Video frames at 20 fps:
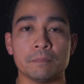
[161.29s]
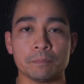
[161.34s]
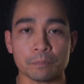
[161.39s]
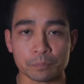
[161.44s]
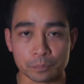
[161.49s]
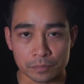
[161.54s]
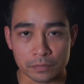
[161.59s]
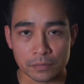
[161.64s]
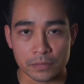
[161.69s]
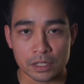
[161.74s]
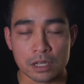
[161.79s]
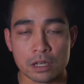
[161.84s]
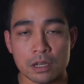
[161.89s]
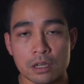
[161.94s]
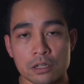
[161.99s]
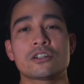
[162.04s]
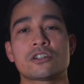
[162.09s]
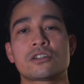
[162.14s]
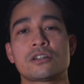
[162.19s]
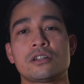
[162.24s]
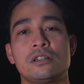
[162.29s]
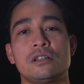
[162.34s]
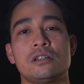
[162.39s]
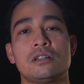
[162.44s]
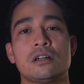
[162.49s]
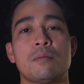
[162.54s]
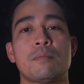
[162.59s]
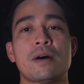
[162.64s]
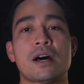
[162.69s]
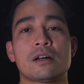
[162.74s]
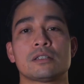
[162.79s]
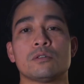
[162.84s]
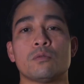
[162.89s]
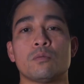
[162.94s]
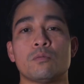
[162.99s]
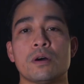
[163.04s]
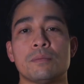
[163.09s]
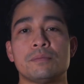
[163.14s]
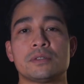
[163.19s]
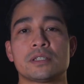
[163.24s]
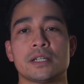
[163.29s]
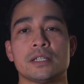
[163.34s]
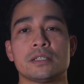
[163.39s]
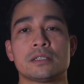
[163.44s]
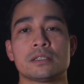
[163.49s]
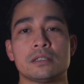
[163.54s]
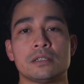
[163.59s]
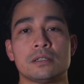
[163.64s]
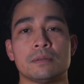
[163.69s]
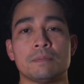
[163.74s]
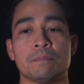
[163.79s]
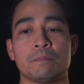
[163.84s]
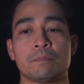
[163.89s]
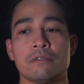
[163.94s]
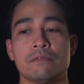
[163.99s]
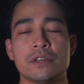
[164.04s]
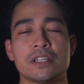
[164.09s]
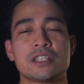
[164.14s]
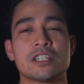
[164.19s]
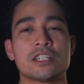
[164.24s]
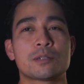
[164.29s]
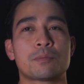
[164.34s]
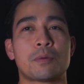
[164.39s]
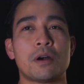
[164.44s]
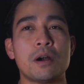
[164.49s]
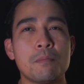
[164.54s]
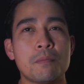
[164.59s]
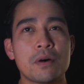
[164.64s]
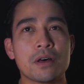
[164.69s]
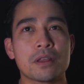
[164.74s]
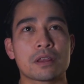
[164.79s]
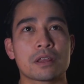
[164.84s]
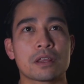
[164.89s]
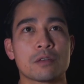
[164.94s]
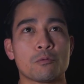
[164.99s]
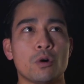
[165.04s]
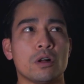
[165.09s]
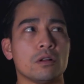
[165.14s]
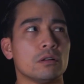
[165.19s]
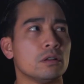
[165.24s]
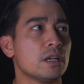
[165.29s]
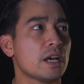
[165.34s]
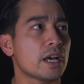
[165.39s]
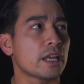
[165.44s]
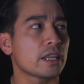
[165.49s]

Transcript: So I'm not sure about the website's uh, visits per month. Well,